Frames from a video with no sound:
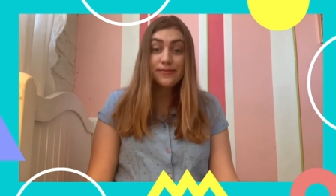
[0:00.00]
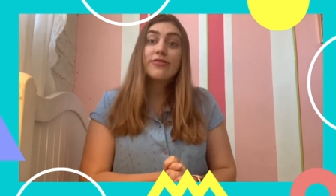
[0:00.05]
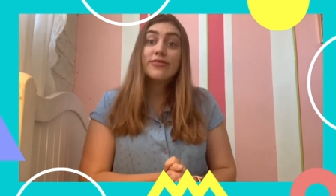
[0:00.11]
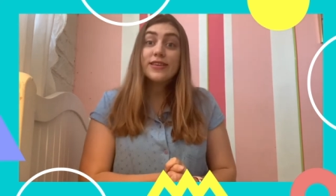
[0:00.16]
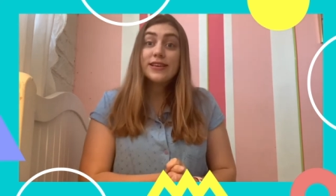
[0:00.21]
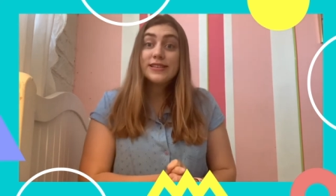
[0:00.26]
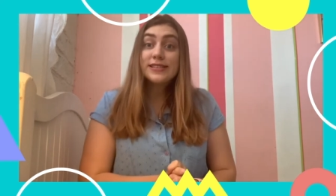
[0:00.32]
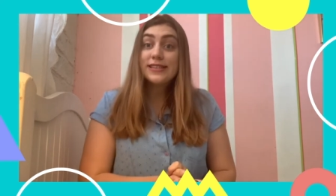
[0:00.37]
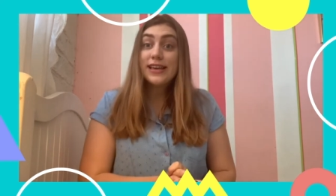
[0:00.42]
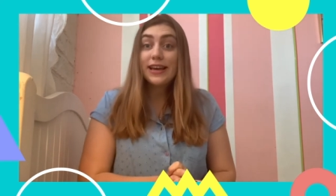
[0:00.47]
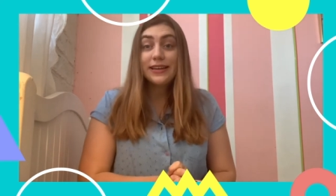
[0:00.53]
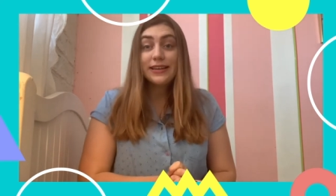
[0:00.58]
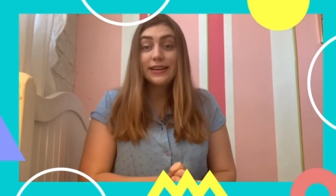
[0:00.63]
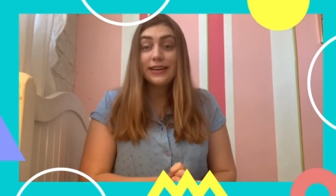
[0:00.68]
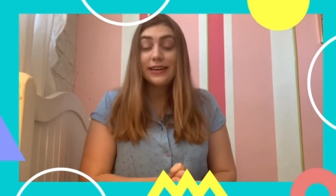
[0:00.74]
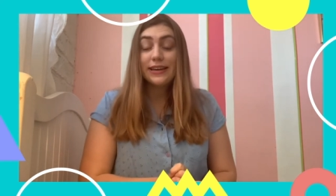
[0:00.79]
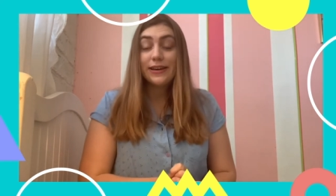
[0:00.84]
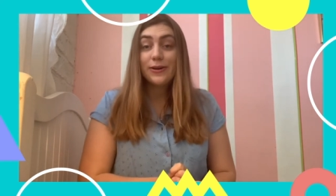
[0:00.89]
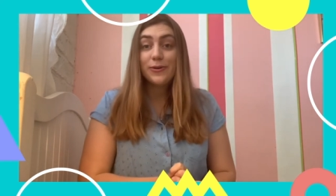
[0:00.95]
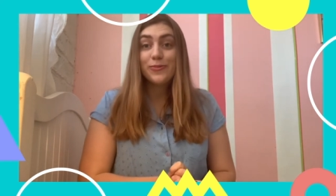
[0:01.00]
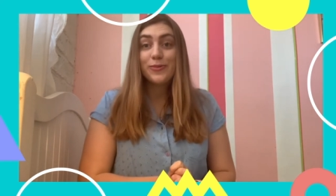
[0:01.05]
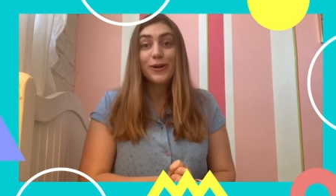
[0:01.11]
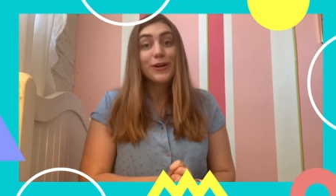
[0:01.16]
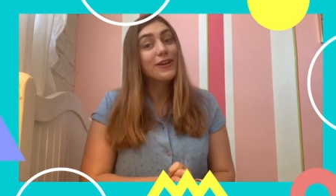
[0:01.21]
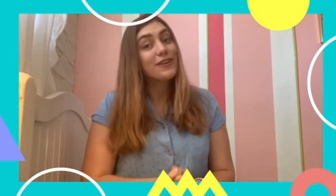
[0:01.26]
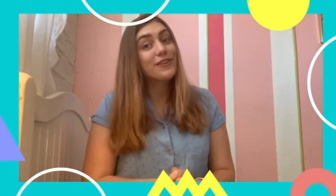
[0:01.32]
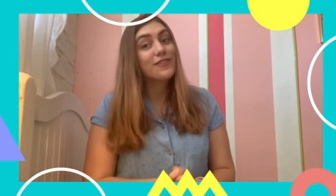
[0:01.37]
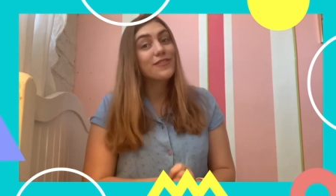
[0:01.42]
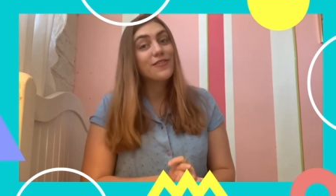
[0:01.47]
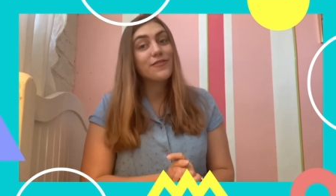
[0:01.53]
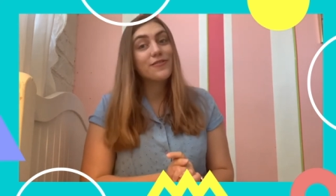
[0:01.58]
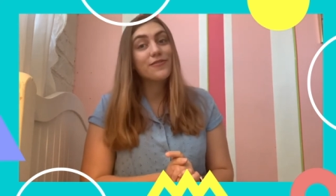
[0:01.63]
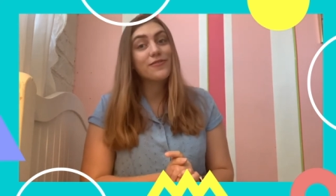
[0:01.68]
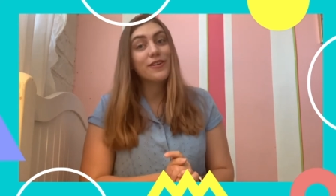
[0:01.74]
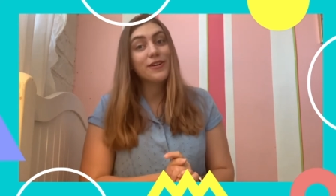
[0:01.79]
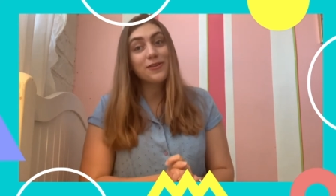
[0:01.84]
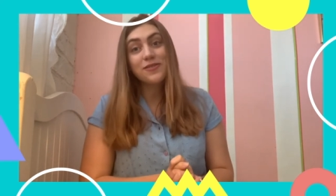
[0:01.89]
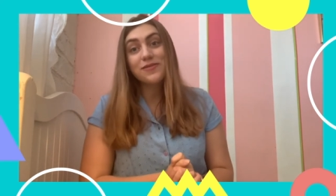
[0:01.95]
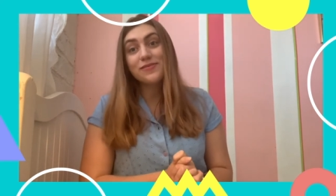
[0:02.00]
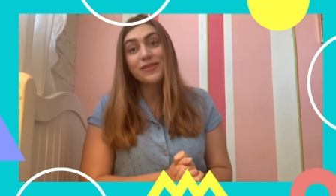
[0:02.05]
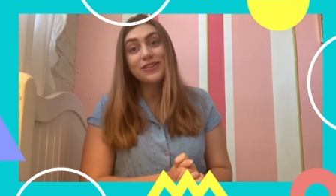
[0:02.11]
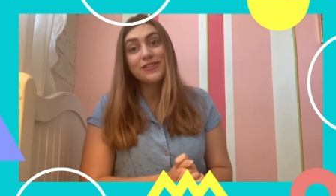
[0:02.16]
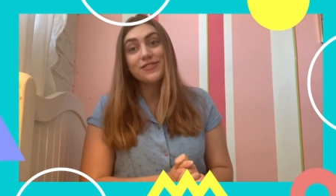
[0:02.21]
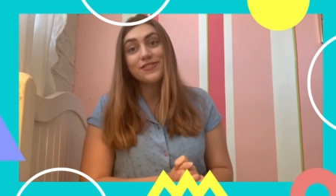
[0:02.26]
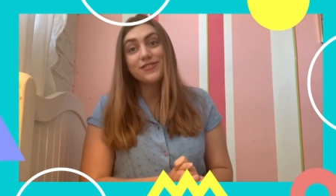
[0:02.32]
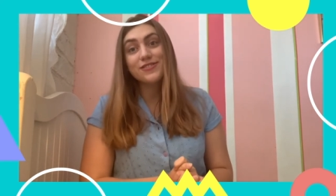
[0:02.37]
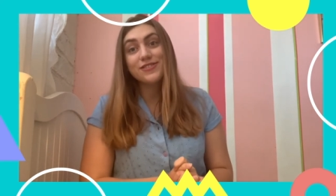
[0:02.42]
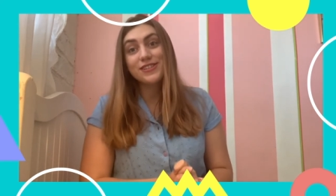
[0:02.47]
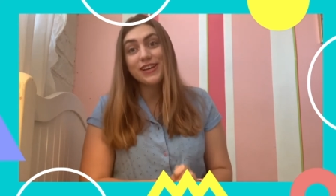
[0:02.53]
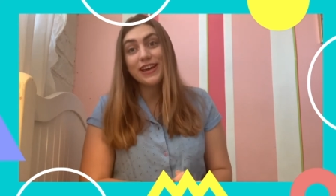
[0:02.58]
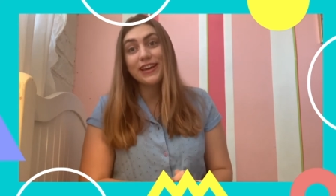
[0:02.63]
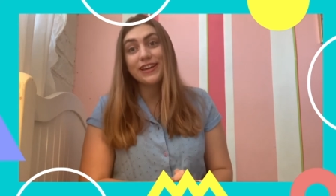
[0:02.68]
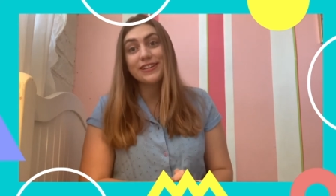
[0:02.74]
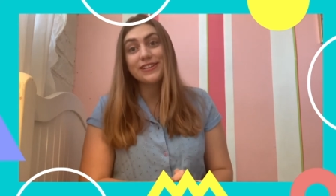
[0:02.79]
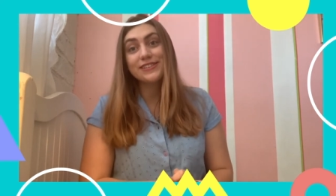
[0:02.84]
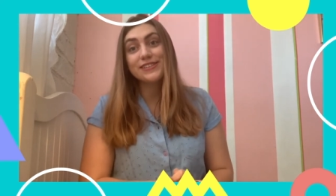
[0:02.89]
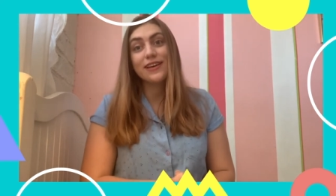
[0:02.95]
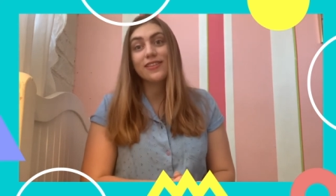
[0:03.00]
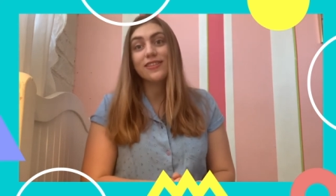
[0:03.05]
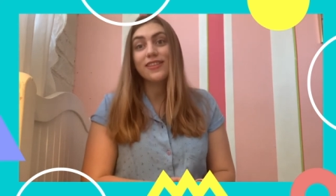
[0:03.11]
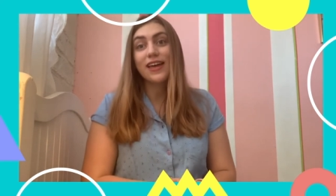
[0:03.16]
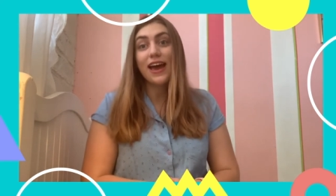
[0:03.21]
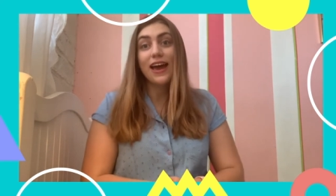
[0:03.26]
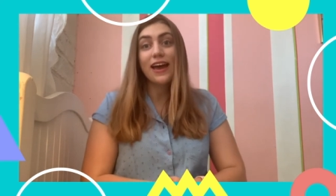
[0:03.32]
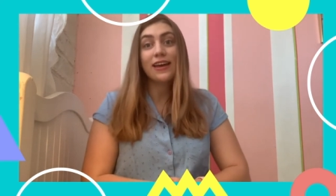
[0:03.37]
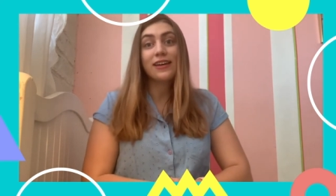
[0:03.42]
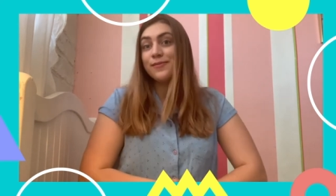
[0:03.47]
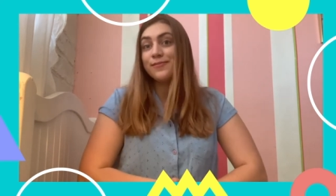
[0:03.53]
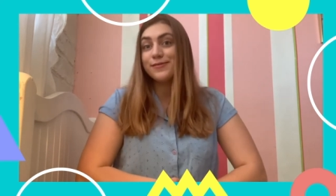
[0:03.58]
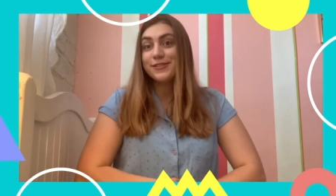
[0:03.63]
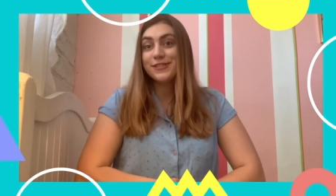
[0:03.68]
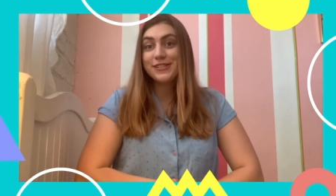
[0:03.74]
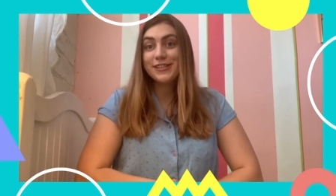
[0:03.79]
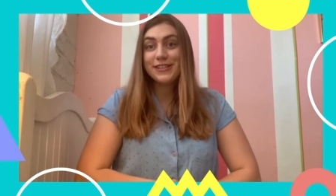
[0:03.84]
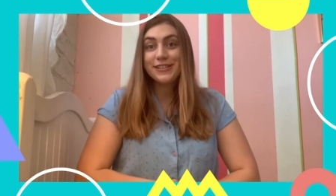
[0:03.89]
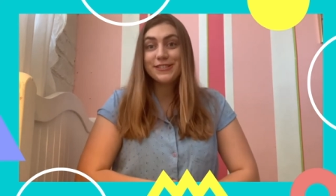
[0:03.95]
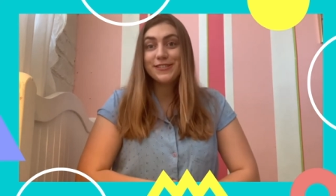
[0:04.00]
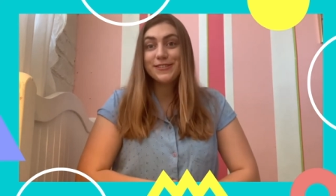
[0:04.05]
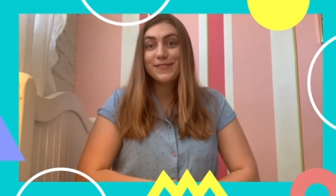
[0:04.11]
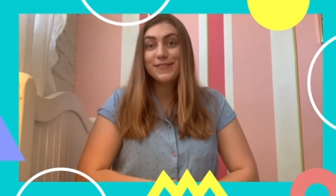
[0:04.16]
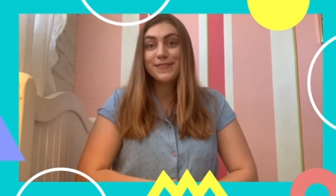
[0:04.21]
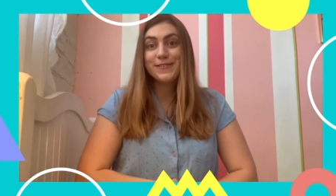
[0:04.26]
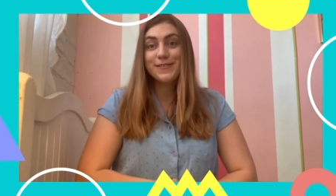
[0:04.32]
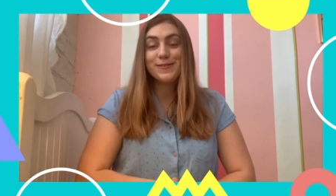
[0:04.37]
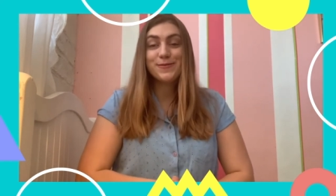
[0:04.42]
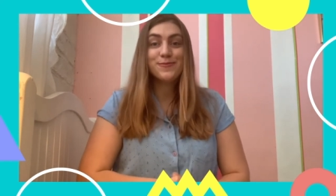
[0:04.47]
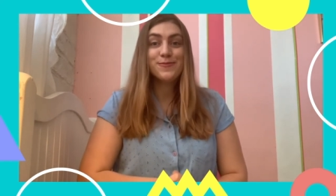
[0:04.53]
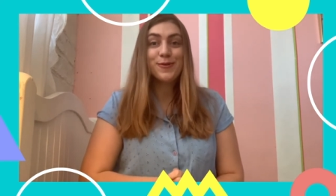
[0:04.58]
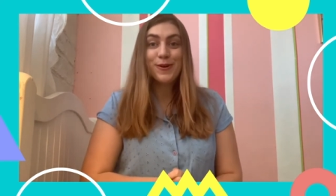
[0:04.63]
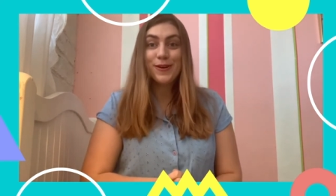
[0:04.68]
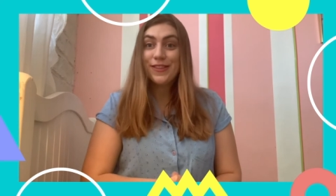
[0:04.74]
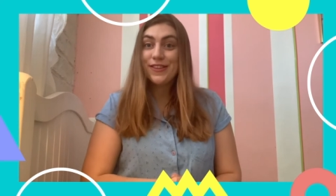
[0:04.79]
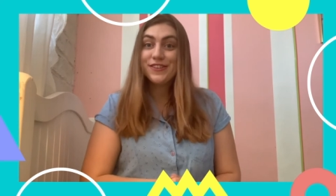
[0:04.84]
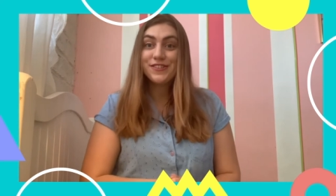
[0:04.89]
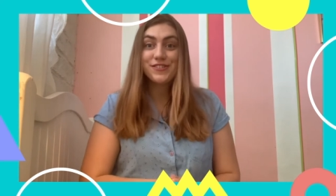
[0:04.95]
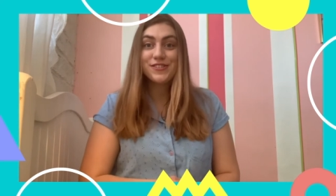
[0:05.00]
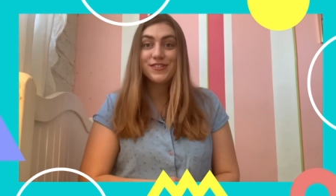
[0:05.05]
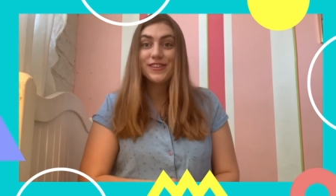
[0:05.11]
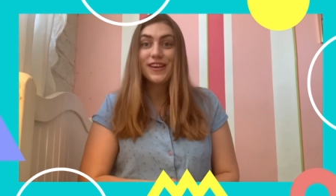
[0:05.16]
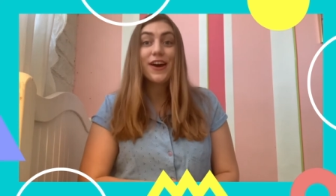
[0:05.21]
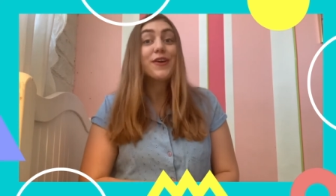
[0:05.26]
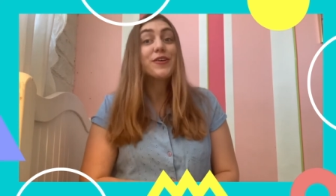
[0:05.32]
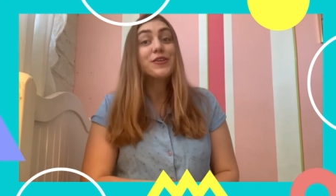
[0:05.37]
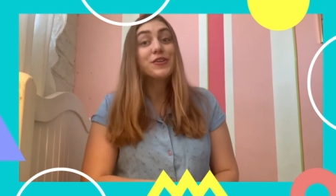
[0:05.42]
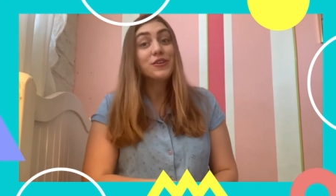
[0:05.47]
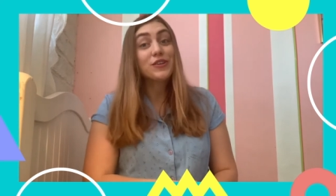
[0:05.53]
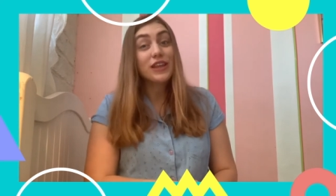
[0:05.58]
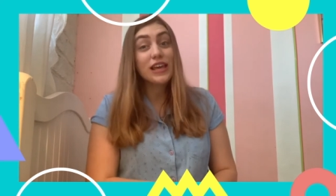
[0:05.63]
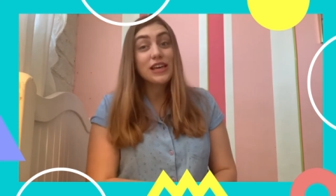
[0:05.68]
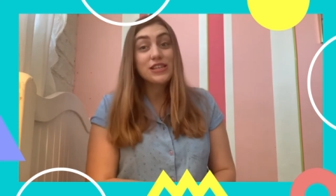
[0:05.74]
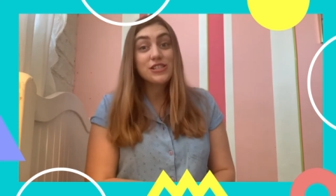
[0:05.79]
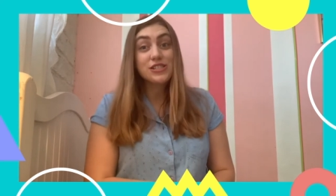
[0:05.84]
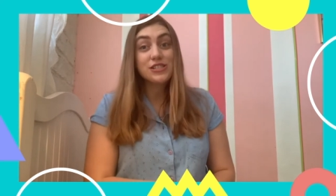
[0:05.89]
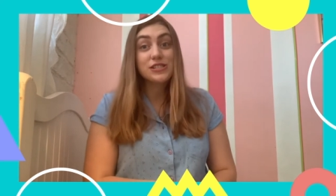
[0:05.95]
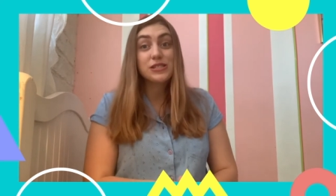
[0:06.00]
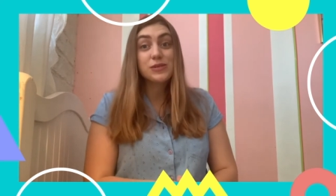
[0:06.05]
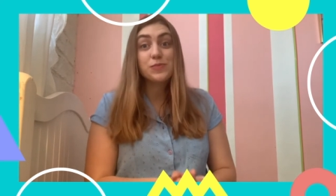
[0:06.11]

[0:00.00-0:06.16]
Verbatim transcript: This idea marked the fundamental change that machines could do more than just calculations,